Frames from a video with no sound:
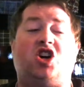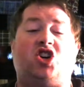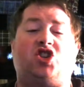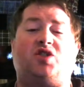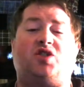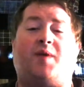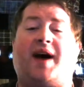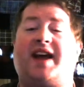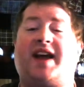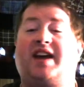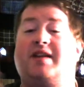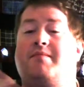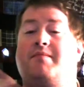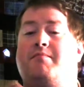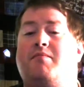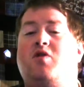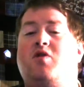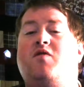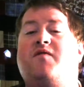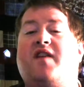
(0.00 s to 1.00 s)
so I can
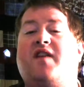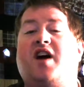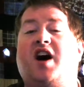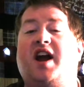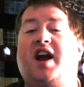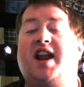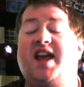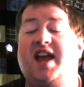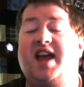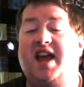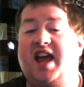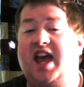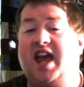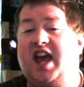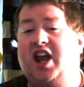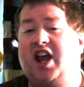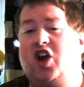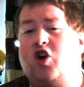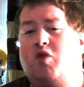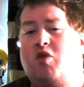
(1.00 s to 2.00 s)
move on
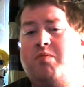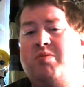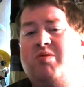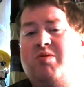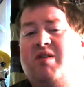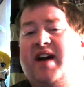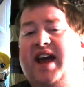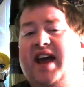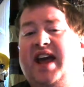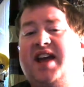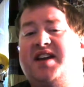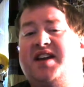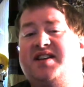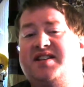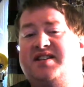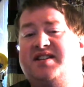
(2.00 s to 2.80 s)
and go play